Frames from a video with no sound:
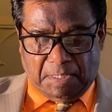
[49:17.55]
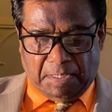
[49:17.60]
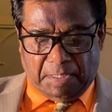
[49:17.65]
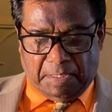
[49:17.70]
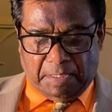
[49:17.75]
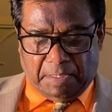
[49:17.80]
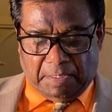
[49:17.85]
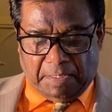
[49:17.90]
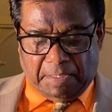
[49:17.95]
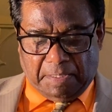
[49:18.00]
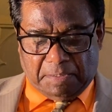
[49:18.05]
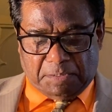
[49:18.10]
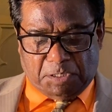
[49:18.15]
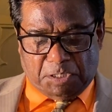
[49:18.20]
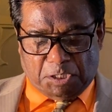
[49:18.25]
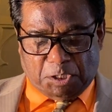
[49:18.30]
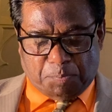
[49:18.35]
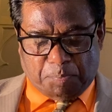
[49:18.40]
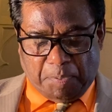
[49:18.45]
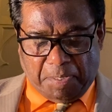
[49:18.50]
in
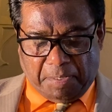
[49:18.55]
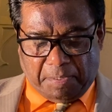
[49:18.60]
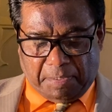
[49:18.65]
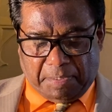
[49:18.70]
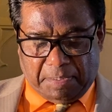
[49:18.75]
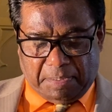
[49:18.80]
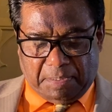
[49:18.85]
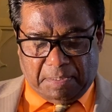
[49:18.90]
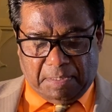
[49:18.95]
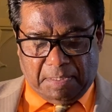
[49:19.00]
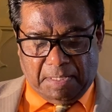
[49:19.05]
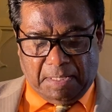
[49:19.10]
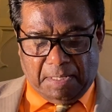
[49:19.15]
his spirit